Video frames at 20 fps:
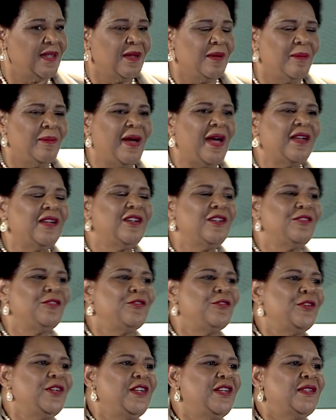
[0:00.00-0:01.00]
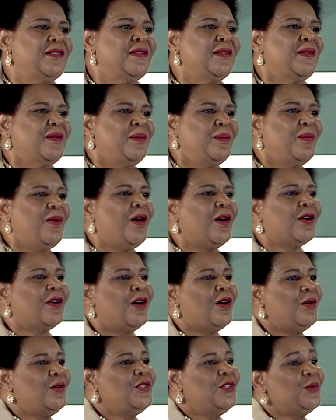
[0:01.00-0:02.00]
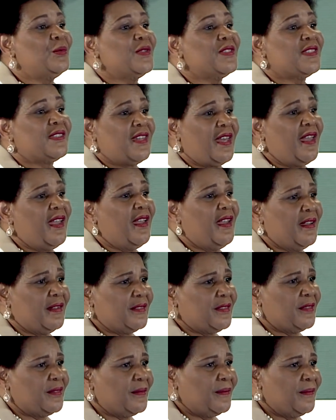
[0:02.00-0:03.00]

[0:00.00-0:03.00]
My good friend Mark Holden was tagged